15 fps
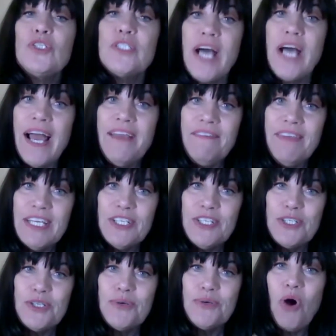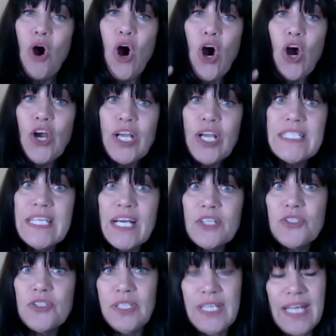dive into architectural